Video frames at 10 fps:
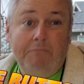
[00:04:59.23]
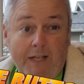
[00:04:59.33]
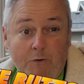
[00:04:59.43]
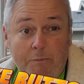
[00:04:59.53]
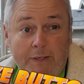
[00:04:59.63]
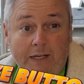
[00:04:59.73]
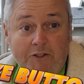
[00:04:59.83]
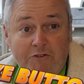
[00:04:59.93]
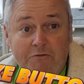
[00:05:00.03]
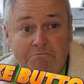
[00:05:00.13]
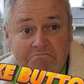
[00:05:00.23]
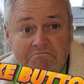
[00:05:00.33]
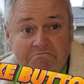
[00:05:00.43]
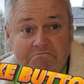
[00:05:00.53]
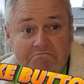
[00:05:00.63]
Like would be nice.
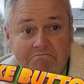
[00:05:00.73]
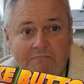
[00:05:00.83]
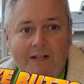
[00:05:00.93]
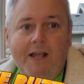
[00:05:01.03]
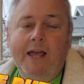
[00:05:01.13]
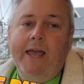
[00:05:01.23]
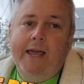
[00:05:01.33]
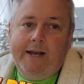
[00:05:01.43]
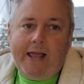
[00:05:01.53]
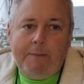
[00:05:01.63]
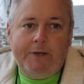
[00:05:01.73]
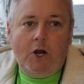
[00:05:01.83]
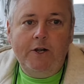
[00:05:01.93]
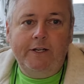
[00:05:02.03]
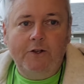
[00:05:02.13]
And happy
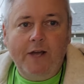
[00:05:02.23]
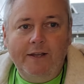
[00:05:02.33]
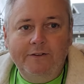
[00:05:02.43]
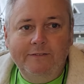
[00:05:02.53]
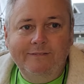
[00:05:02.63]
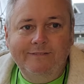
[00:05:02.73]
gardening, you guys.